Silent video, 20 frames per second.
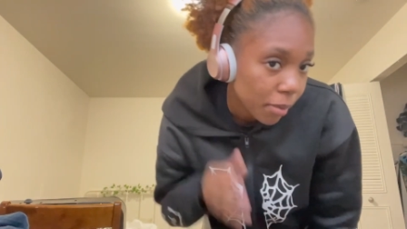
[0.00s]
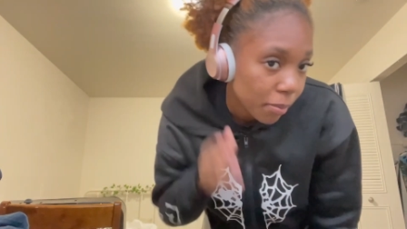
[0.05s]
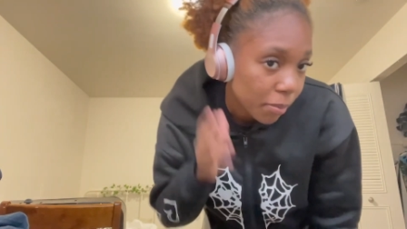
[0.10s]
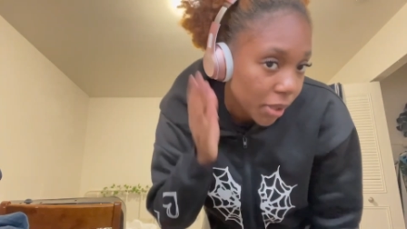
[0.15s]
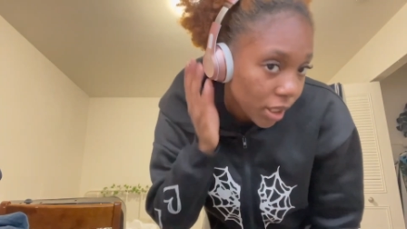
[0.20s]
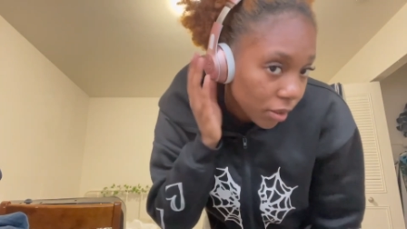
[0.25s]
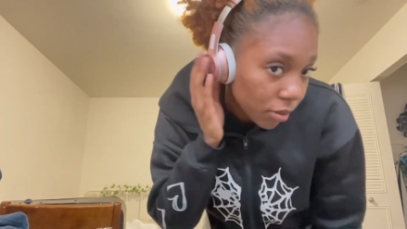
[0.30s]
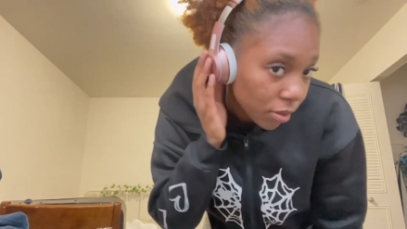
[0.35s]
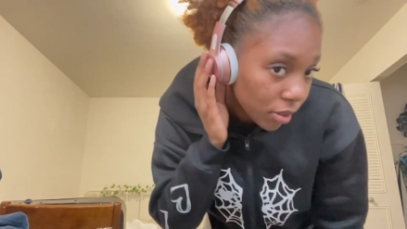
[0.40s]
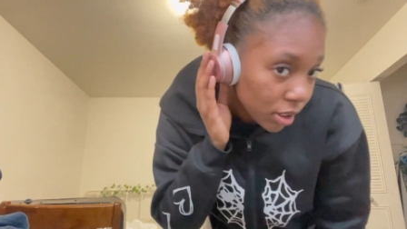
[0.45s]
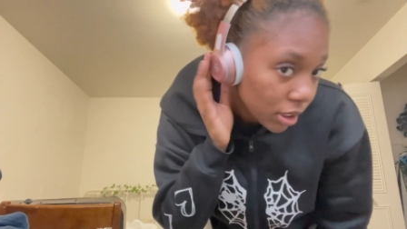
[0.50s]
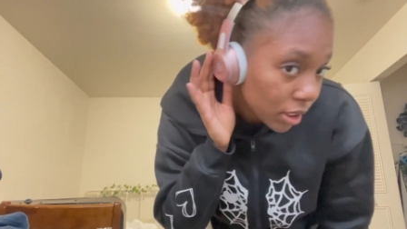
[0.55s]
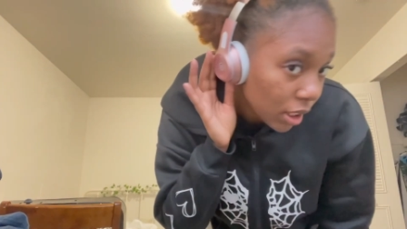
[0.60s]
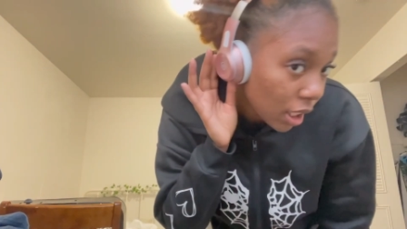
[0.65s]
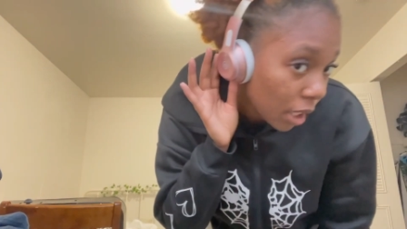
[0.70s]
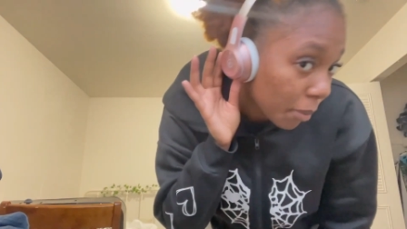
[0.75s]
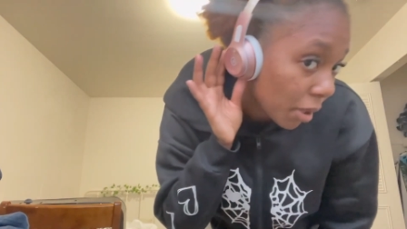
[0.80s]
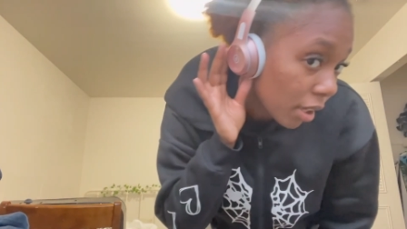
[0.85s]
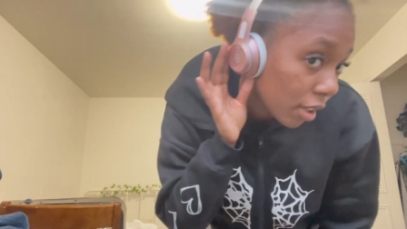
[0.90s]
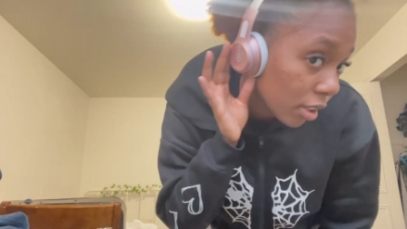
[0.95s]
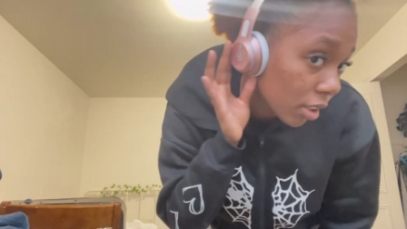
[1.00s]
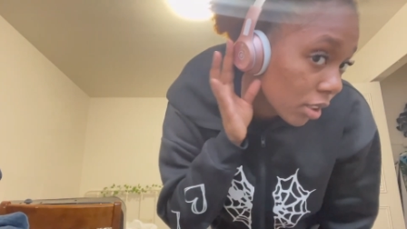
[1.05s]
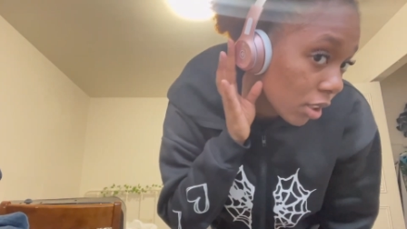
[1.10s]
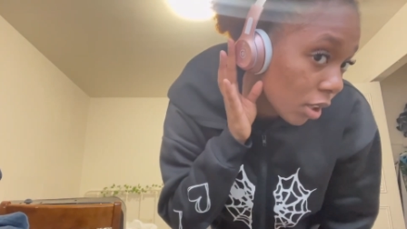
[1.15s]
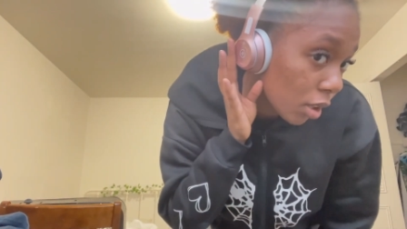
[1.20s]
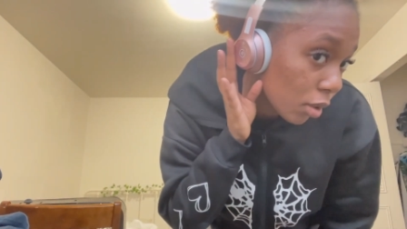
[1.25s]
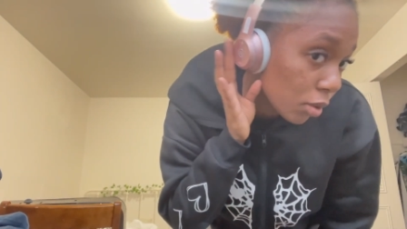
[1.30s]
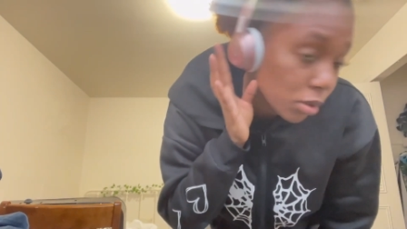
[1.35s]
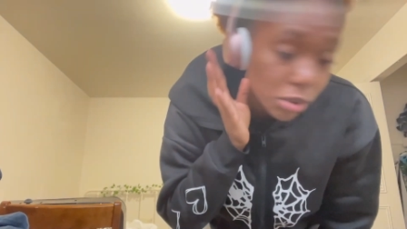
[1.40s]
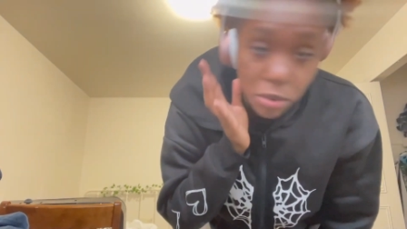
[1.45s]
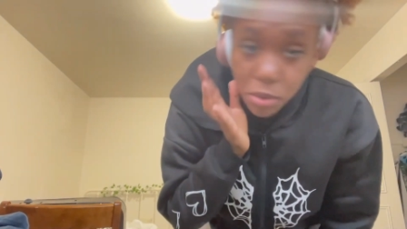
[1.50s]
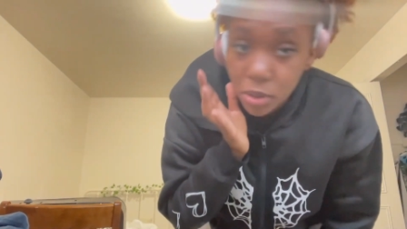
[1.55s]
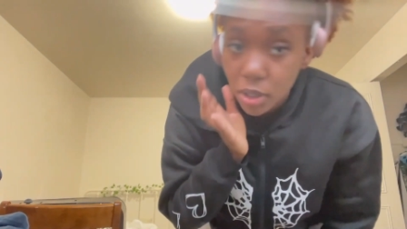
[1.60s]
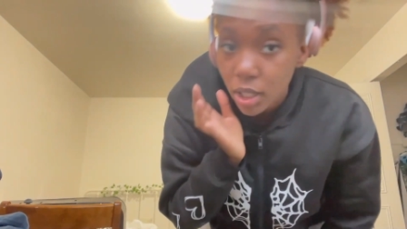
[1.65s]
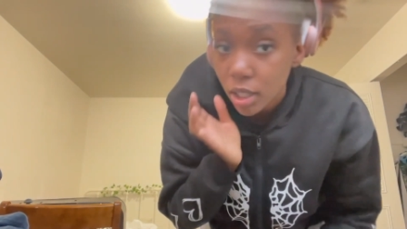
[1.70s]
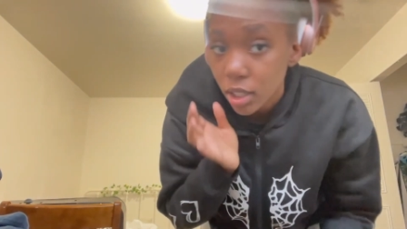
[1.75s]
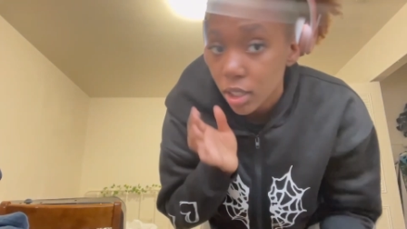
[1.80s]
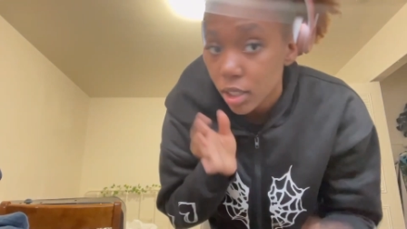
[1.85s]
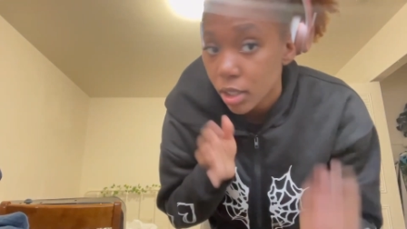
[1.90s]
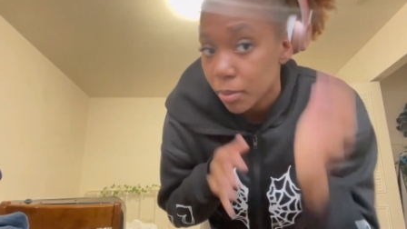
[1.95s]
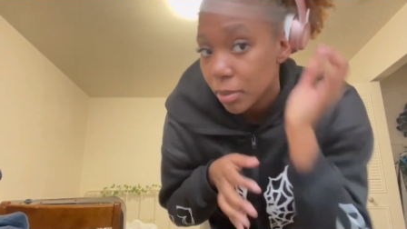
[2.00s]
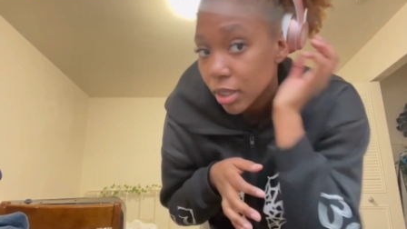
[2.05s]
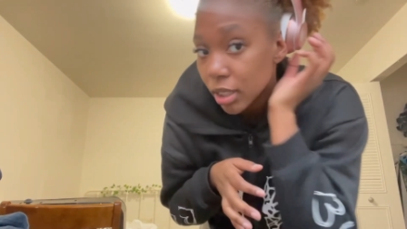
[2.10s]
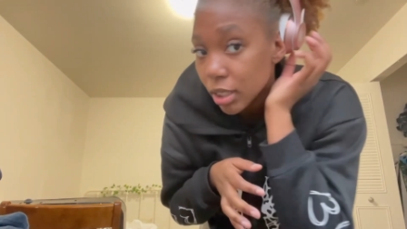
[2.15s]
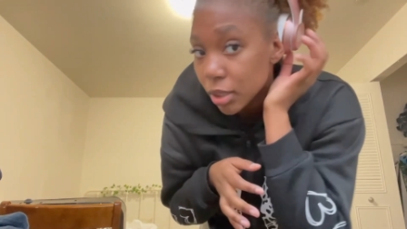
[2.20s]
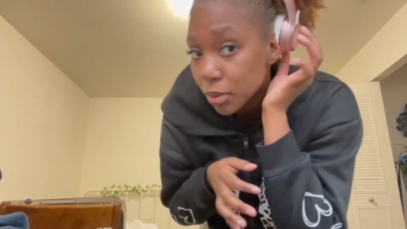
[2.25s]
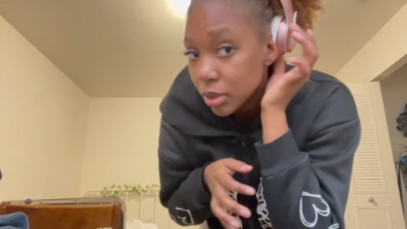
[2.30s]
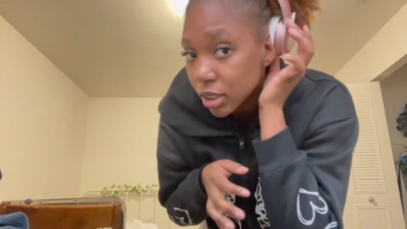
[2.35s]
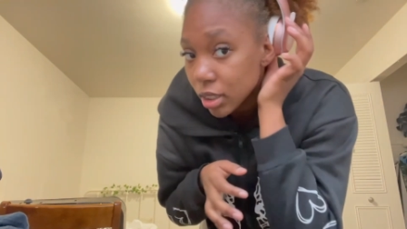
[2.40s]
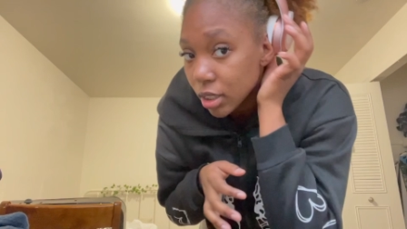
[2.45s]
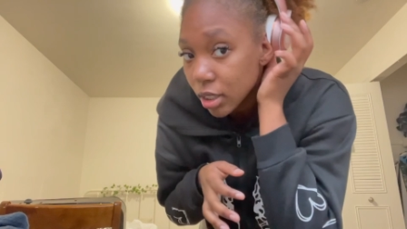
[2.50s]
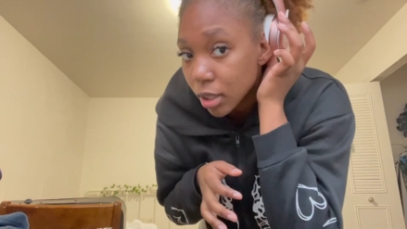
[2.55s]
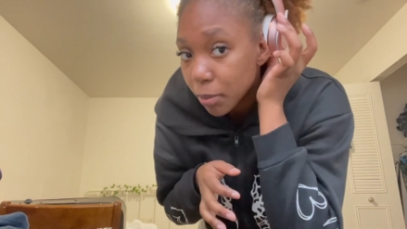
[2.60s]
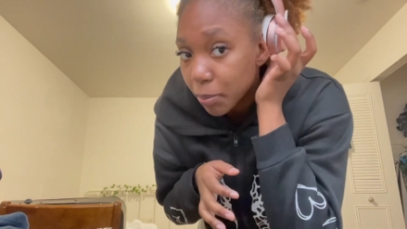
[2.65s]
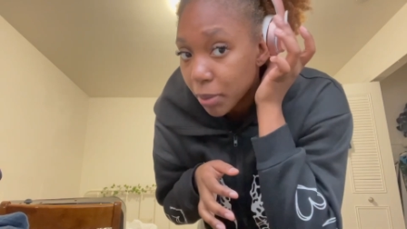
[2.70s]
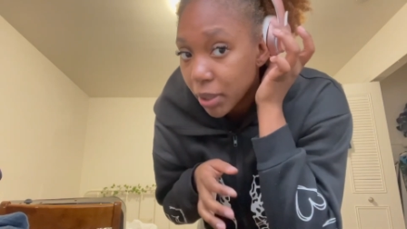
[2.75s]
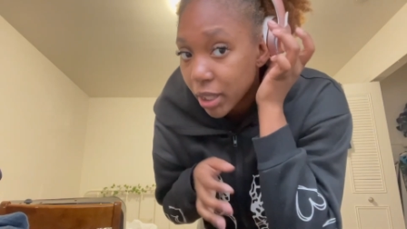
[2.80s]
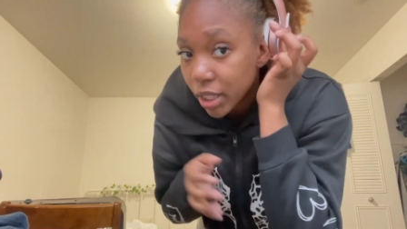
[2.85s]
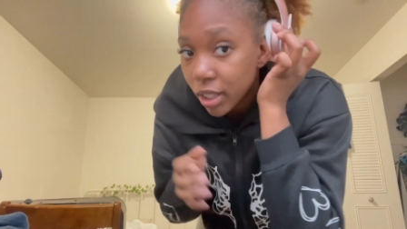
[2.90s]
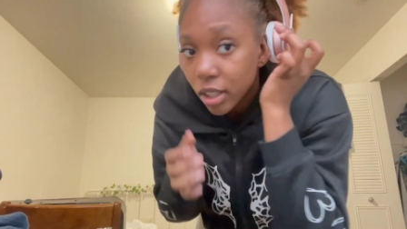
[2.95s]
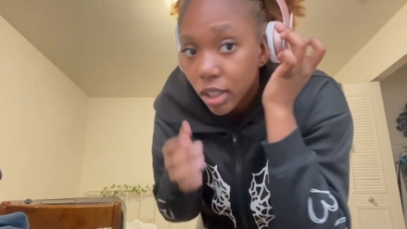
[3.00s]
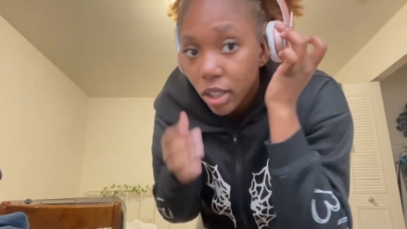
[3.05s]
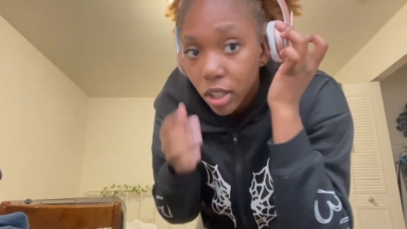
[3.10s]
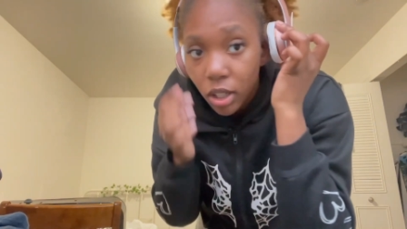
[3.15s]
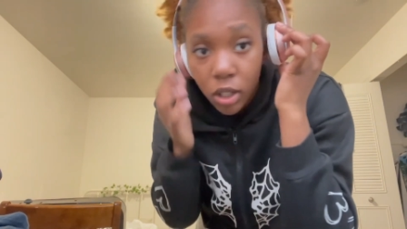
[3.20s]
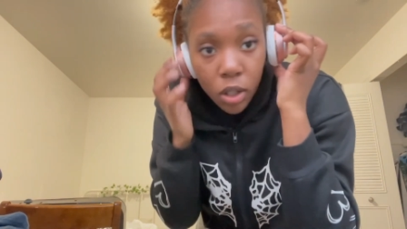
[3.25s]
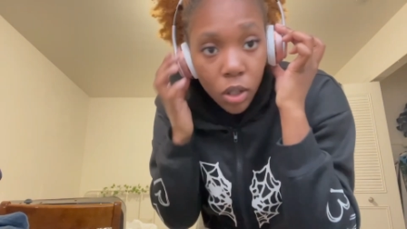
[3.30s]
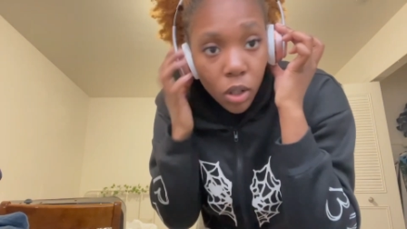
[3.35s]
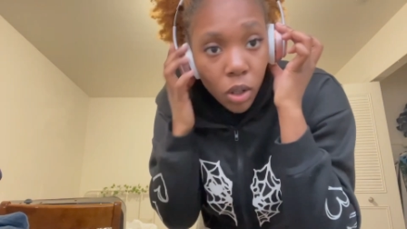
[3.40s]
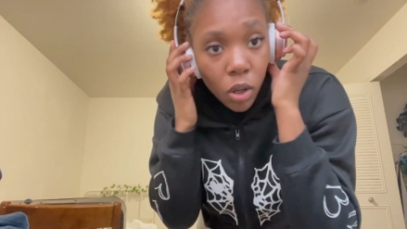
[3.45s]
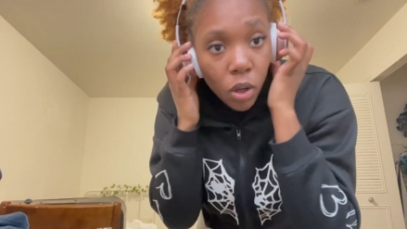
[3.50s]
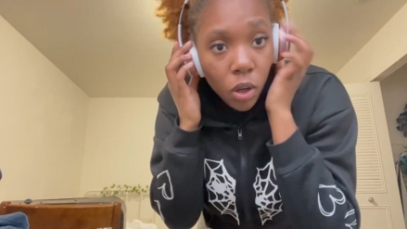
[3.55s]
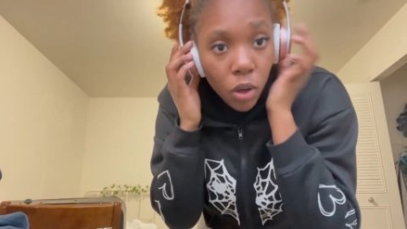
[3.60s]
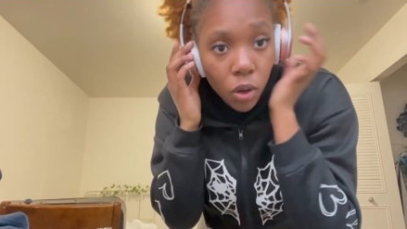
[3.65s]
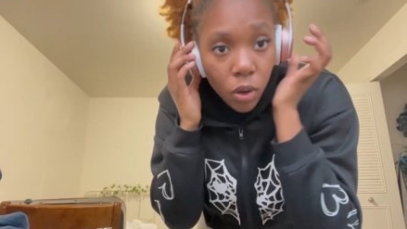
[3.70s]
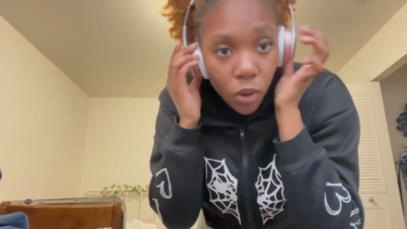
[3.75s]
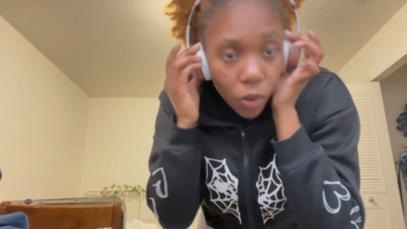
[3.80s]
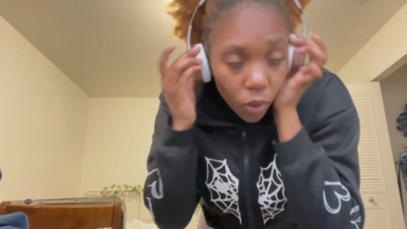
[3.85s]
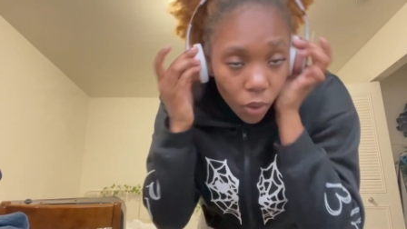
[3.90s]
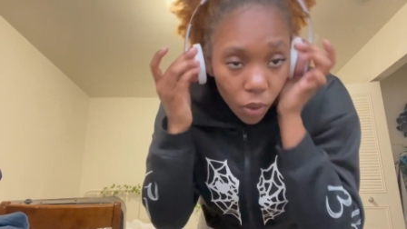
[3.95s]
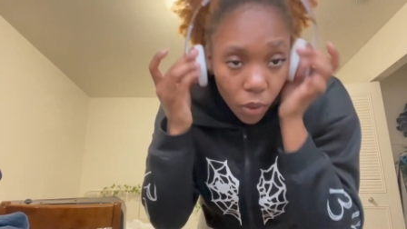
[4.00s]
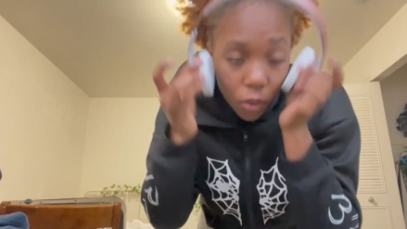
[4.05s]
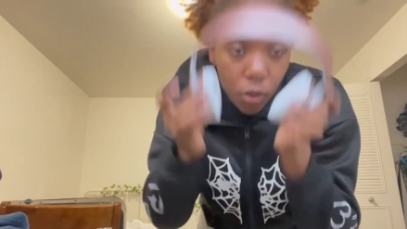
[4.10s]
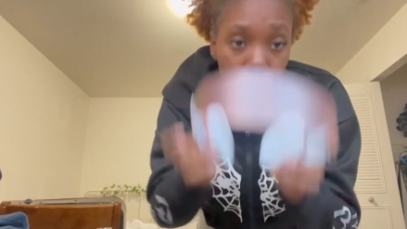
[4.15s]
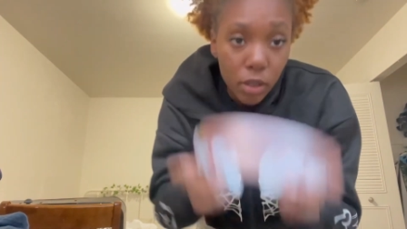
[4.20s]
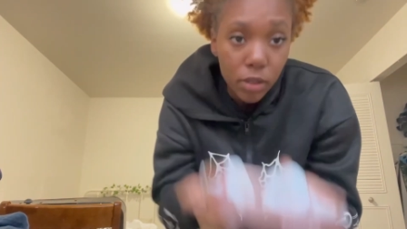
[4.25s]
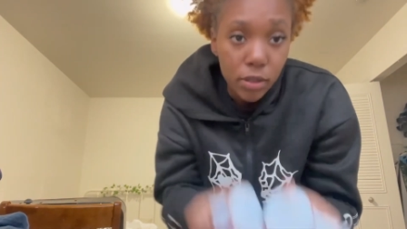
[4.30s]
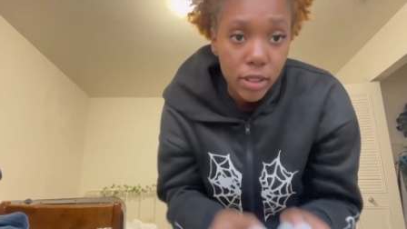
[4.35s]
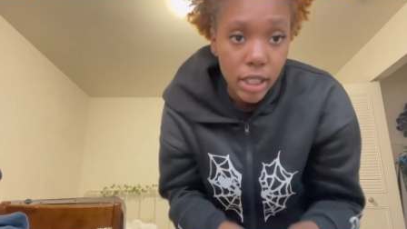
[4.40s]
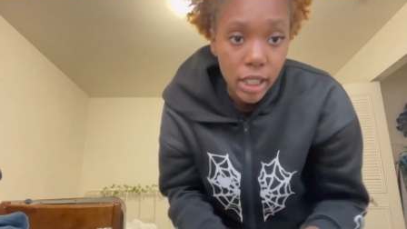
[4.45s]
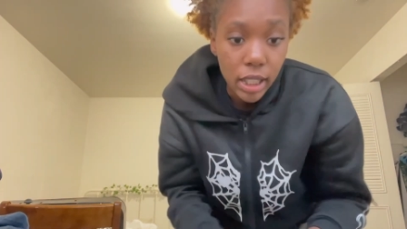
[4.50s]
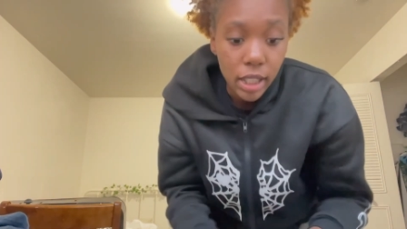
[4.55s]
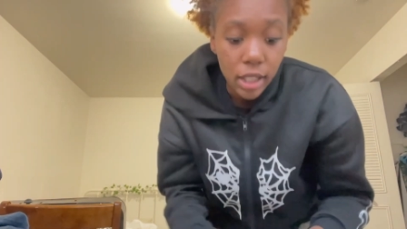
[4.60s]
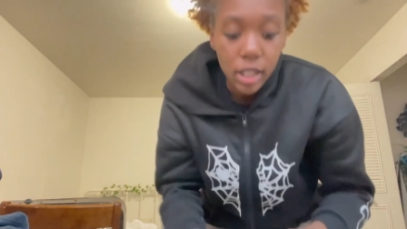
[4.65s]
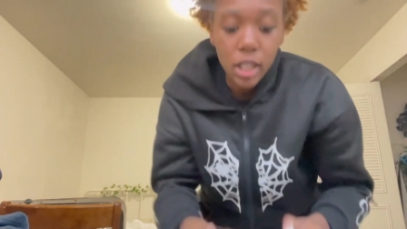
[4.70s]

pink really not my go-to color, but it was either pink or red.